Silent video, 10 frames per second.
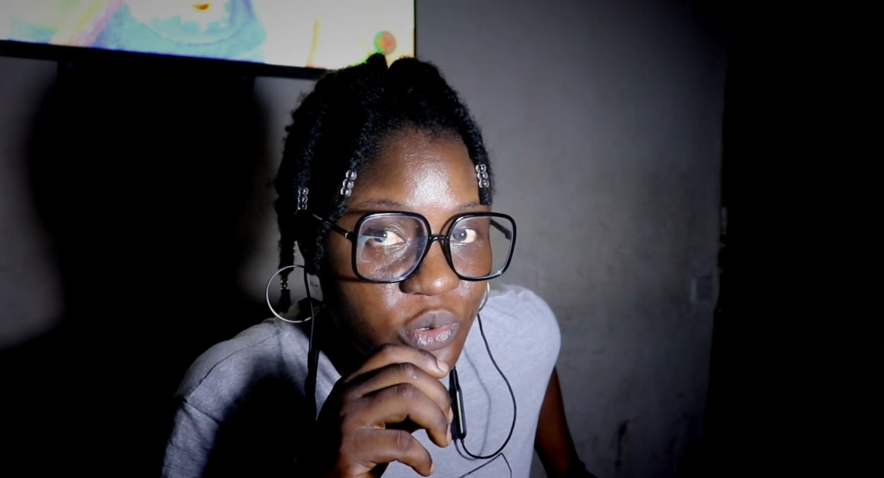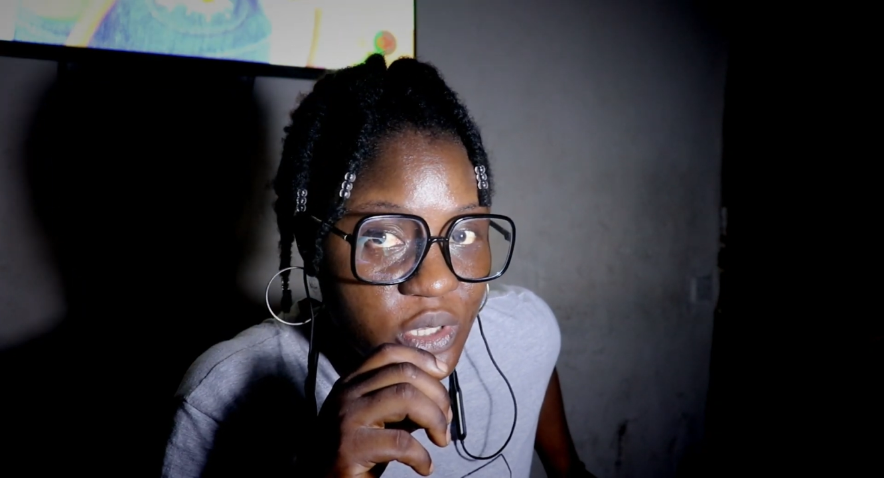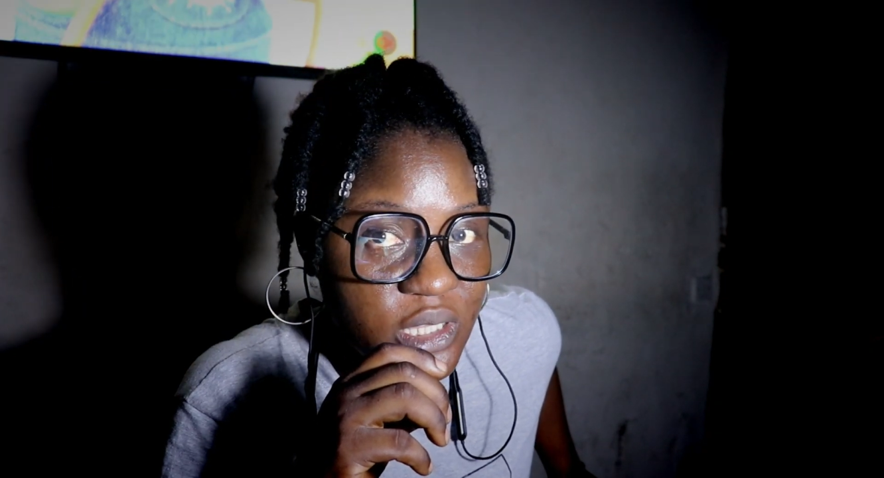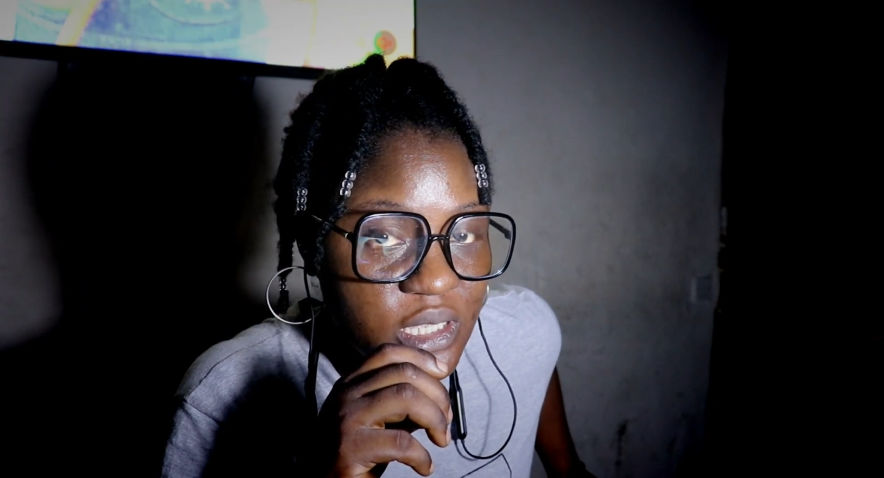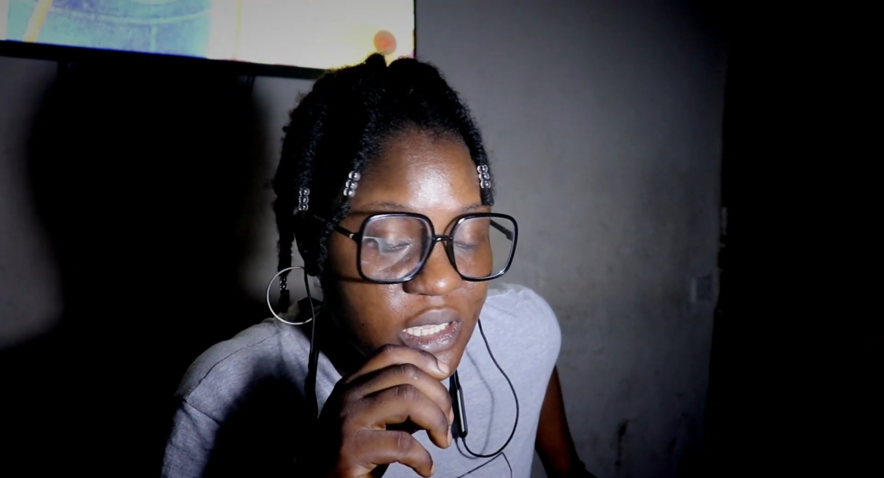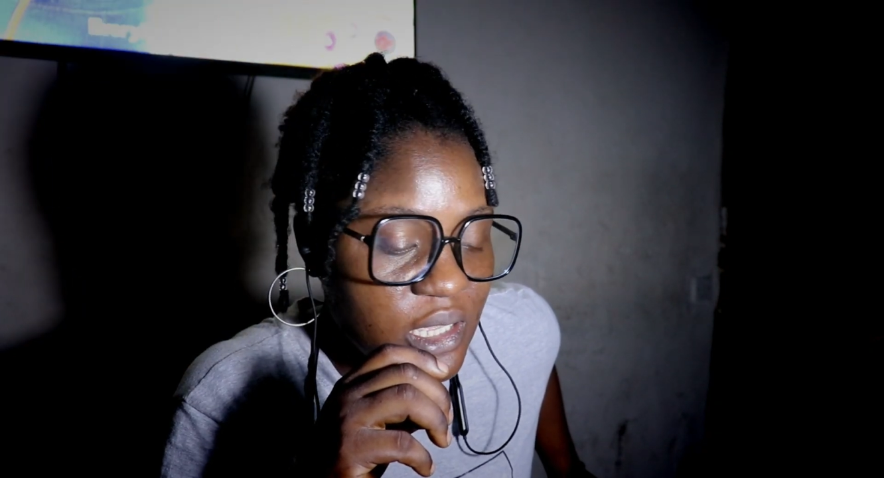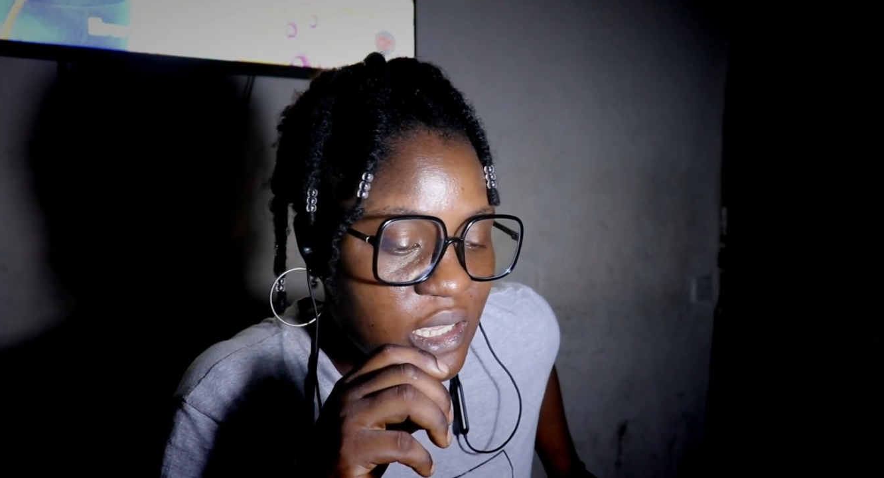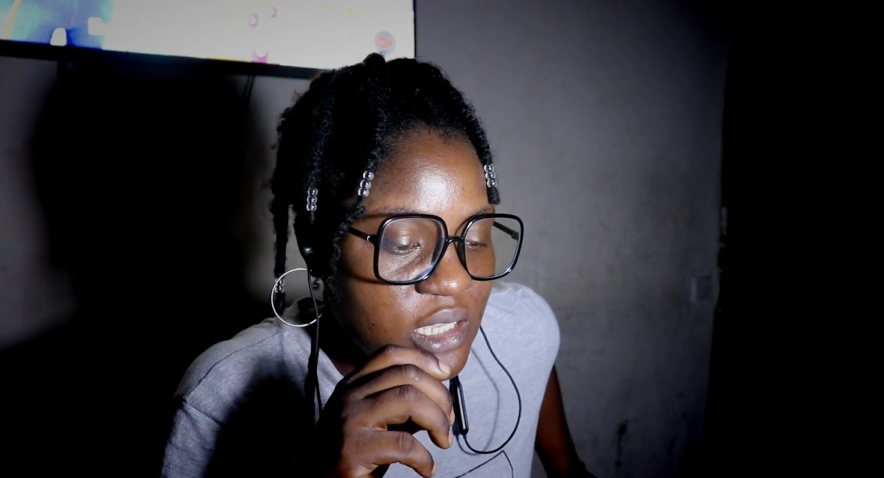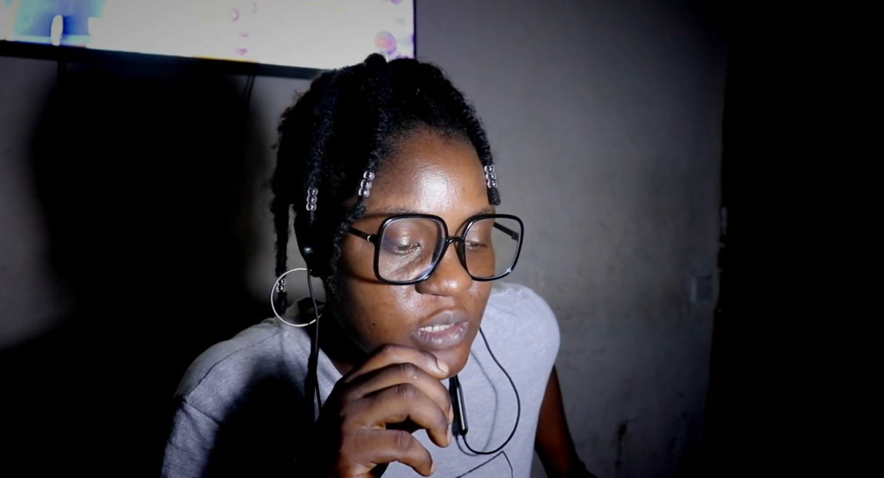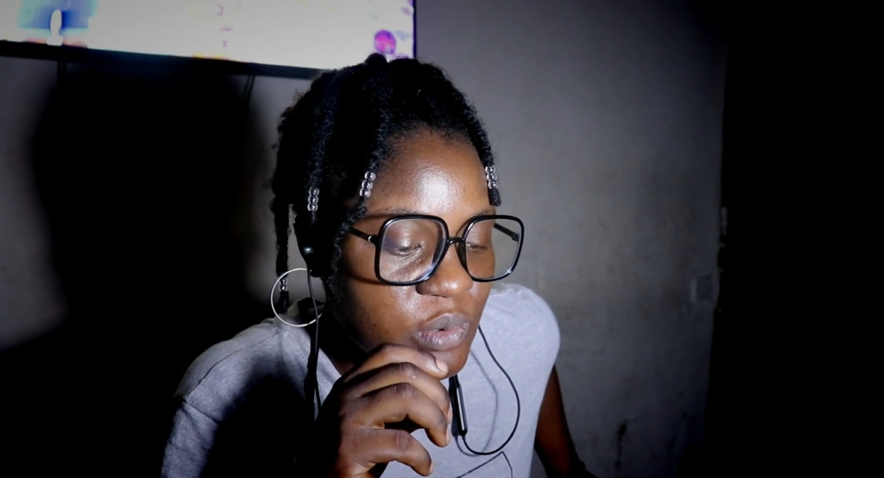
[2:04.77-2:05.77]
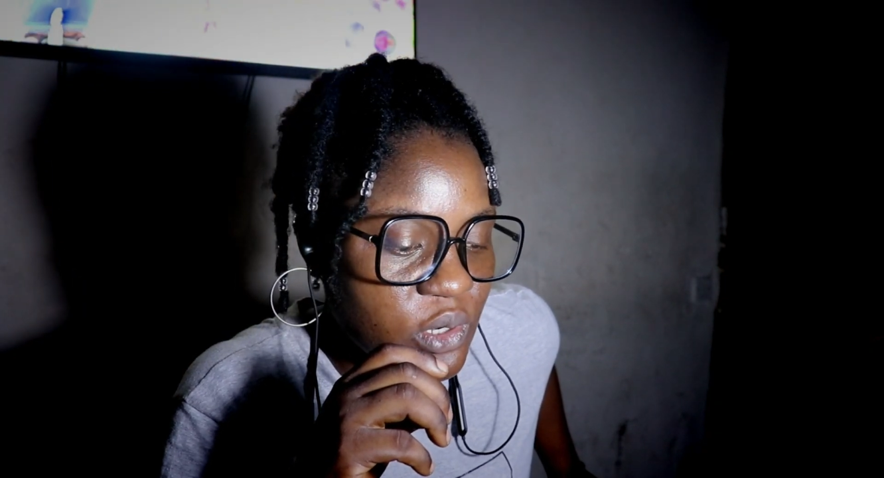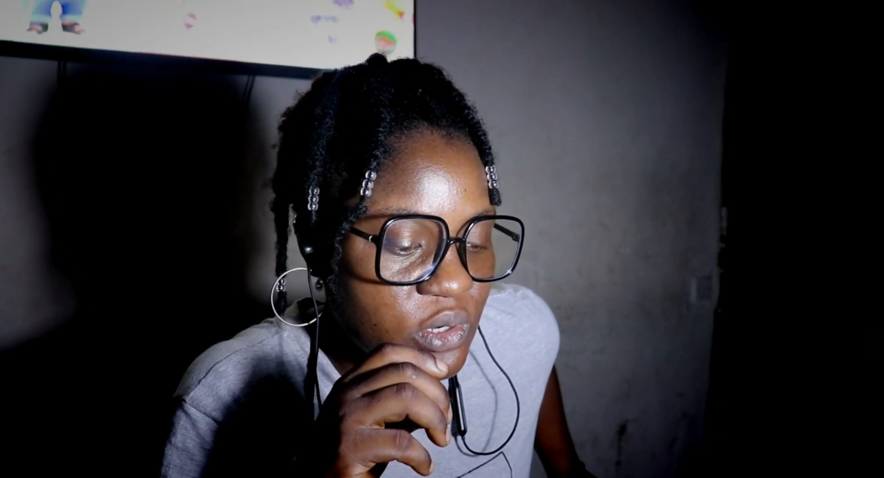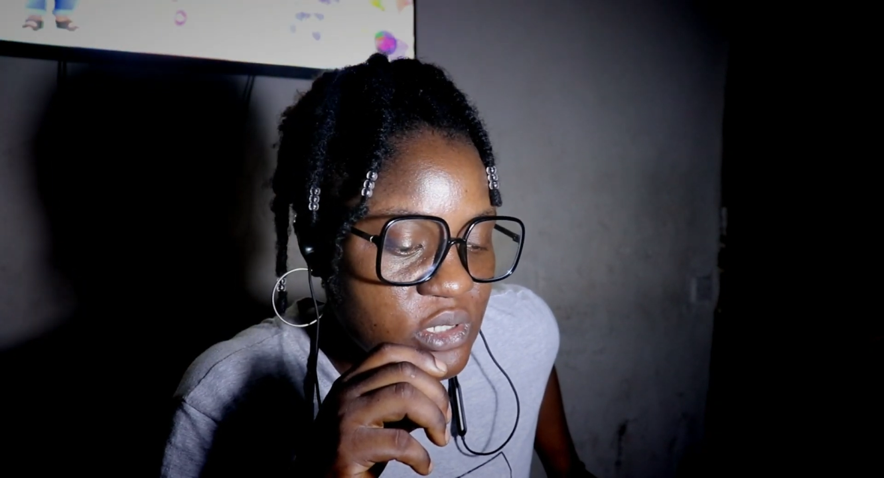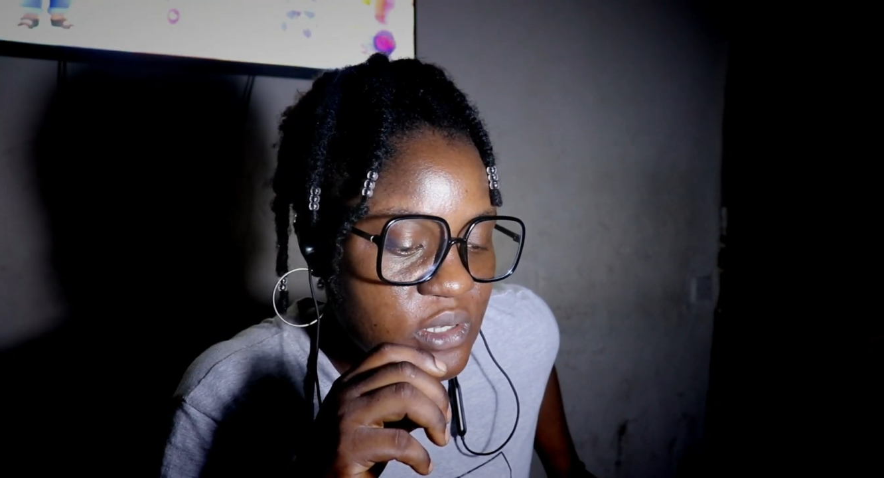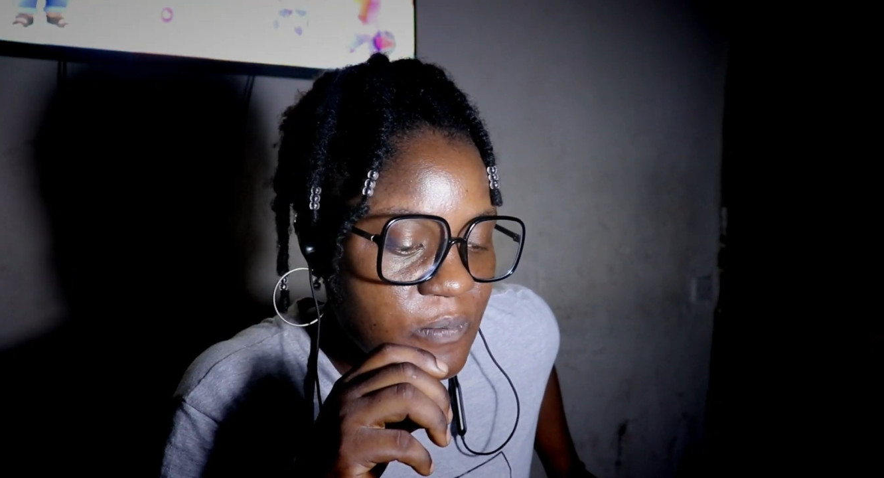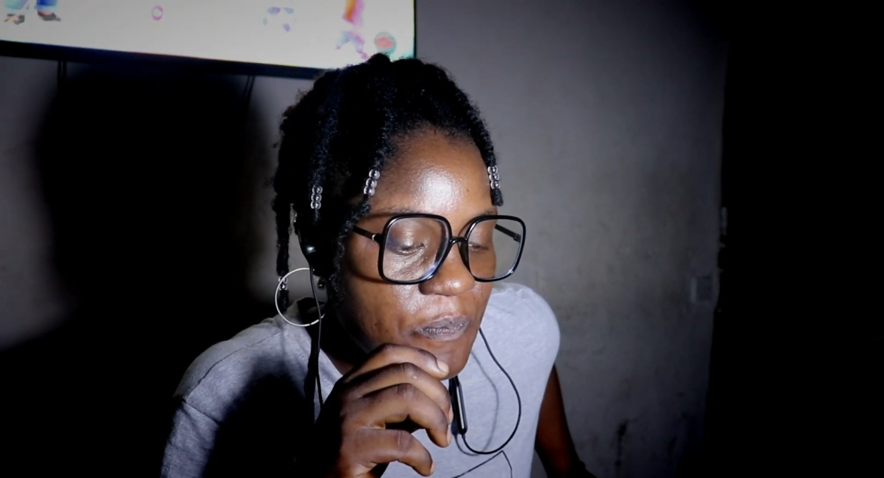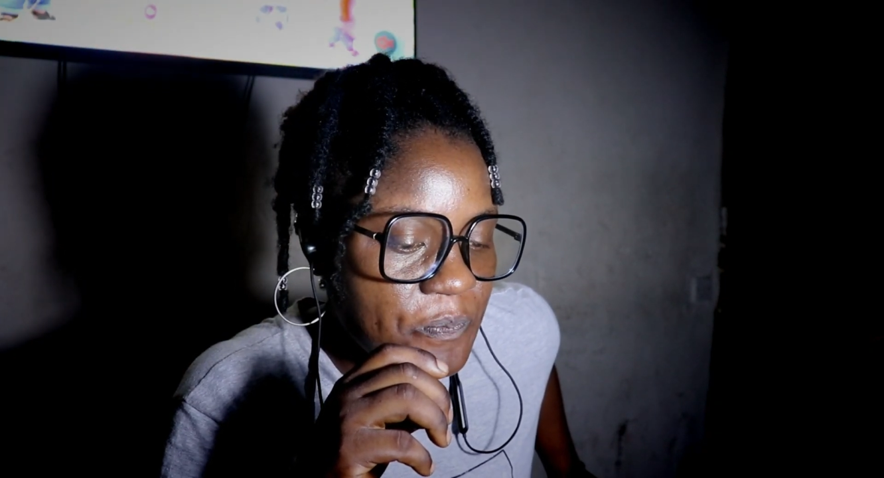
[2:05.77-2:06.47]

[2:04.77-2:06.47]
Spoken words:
doing is because